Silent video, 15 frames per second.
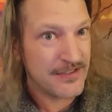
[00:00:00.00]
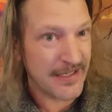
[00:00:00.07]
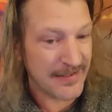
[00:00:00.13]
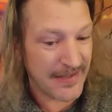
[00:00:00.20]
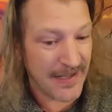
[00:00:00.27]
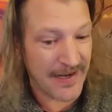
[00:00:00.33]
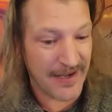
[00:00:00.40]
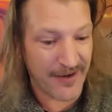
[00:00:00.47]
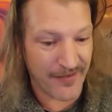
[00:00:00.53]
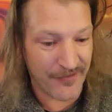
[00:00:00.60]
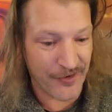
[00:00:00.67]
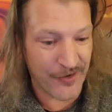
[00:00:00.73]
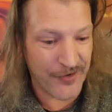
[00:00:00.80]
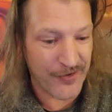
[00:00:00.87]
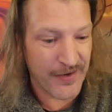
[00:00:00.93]
Check that out
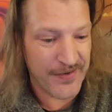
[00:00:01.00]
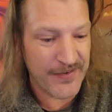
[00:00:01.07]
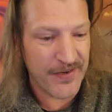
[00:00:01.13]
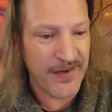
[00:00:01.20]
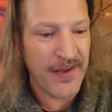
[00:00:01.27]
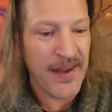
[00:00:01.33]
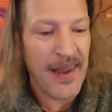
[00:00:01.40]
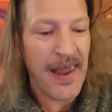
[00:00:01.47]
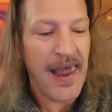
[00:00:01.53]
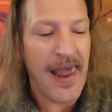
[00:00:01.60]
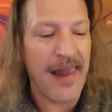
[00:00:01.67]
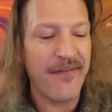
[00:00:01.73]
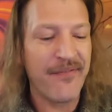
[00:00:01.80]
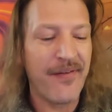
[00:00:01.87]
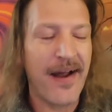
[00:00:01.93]
if you're interested.
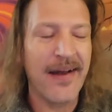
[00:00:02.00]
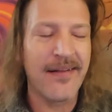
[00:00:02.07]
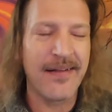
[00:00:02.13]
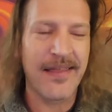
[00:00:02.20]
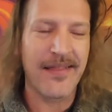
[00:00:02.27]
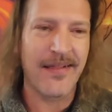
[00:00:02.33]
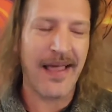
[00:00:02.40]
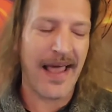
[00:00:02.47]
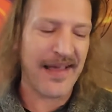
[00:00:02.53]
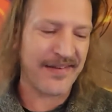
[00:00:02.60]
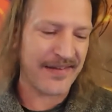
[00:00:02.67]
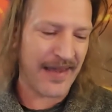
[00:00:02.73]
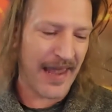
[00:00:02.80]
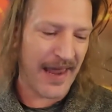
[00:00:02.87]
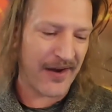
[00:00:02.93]
And finally, the
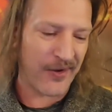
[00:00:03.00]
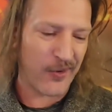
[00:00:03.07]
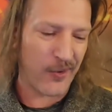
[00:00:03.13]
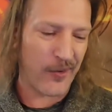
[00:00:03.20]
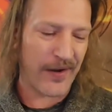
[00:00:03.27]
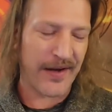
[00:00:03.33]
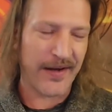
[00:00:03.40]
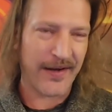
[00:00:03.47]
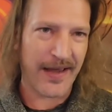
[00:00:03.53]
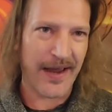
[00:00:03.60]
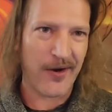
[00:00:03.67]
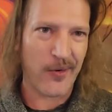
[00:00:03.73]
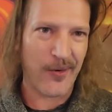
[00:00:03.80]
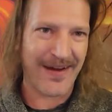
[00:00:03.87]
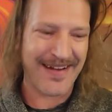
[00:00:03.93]
last category,
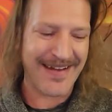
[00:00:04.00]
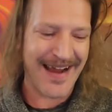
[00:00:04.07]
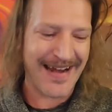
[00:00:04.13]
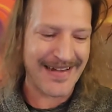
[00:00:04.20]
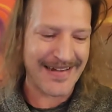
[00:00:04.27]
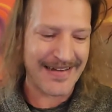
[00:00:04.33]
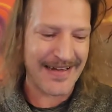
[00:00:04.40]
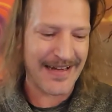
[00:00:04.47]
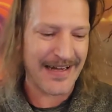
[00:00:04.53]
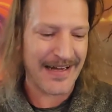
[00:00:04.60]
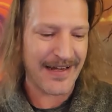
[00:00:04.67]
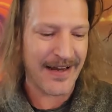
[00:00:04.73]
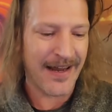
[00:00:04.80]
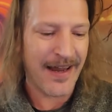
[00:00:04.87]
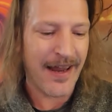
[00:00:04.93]
category
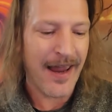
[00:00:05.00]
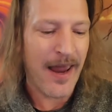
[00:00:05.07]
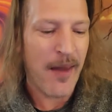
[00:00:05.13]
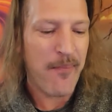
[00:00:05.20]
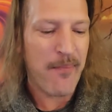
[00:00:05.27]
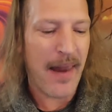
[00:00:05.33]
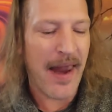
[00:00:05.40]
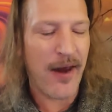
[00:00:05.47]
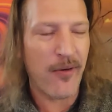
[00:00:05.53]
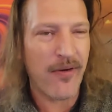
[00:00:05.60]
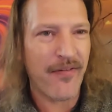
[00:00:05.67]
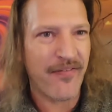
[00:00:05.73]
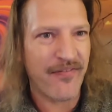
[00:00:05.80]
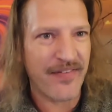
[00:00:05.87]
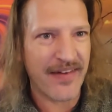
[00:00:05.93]
nineteen,
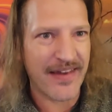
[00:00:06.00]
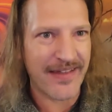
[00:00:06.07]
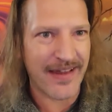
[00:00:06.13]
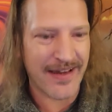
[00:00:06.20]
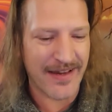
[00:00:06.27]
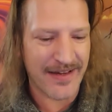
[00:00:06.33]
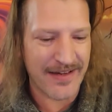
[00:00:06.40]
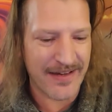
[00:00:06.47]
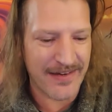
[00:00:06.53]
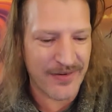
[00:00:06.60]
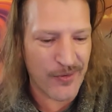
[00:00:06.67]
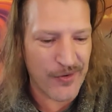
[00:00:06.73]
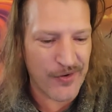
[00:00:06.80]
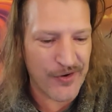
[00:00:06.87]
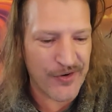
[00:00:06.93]
paraphilic
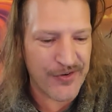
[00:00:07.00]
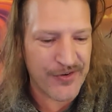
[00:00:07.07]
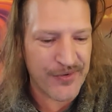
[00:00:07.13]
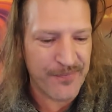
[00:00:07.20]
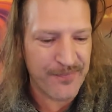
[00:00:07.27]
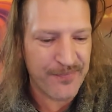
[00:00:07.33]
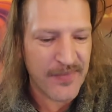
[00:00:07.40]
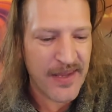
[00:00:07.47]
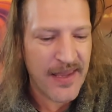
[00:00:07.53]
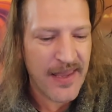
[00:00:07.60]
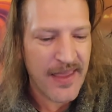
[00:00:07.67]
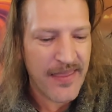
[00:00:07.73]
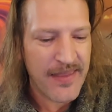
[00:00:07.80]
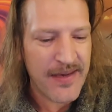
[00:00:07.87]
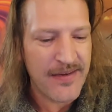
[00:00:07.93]
disorders.
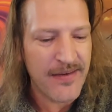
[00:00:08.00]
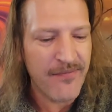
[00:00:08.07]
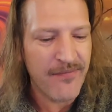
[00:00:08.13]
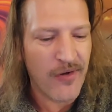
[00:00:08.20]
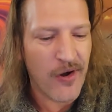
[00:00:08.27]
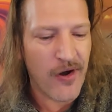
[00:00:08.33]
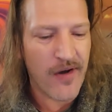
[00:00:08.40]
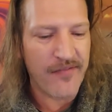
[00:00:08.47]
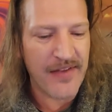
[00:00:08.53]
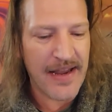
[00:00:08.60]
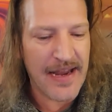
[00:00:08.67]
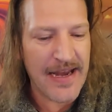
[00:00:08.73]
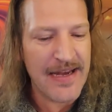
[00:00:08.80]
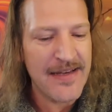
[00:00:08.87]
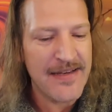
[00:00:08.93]
These
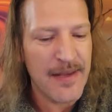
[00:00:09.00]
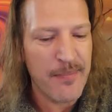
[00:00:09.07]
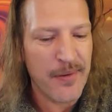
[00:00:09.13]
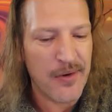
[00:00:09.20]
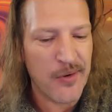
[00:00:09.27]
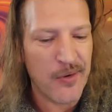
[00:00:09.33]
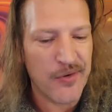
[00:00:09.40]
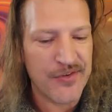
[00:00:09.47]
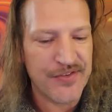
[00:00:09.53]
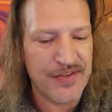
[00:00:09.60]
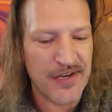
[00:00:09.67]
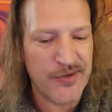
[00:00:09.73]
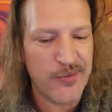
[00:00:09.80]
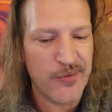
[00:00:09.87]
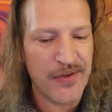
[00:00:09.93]
involve atypical
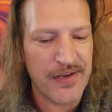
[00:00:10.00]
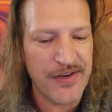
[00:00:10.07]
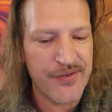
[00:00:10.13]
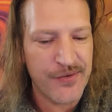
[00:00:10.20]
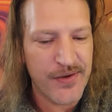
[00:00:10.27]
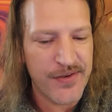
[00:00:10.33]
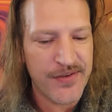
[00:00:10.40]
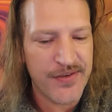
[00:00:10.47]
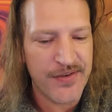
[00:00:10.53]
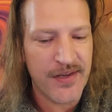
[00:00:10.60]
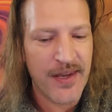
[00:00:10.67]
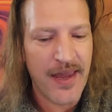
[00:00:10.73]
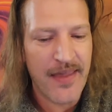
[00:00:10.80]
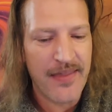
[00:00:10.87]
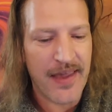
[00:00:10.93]
sexual interests
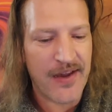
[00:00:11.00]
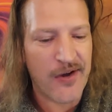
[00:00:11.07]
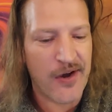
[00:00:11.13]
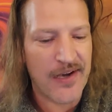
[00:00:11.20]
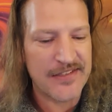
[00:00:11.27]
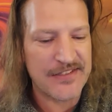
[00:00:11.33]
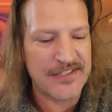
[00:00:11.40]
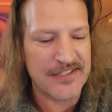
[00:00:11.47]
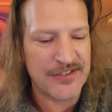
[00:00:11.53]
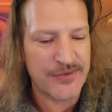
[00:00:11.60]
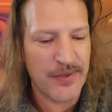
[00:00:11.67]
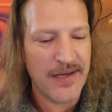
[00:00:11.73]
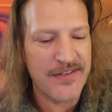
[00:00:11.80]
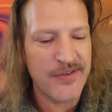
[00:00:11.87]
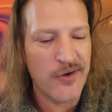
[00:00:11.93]
that cause
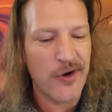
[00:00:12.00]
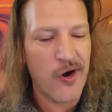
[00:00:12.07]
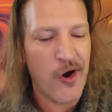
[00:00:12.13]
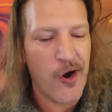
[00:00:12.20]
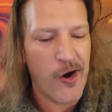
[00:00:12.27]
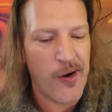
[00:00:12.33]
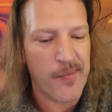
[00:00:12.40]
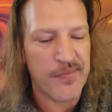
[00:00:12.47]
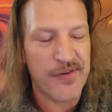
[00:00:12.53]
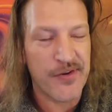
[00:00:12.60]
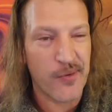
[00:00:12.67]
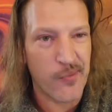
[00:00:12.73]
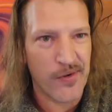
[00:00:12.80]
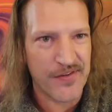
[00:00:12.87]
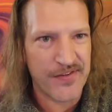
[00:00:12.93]
distress or harms
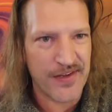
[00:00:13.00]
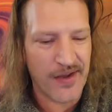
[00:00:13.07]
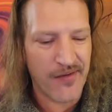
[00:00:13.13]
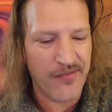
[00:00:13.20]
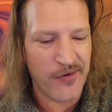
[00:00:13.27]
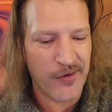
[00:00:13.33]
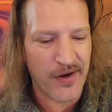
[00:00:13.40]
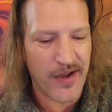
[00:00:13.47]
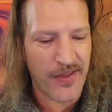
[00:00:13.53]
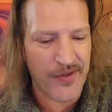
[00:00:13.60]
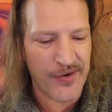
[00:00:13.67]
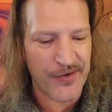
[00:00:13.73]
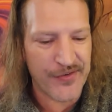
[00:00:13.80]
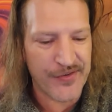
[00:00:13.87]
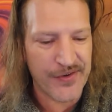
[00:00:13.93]
to oneself or
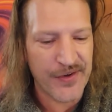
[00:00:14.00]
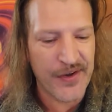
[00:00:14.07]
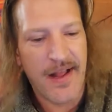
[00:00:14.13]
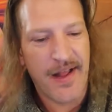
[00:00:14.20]
others.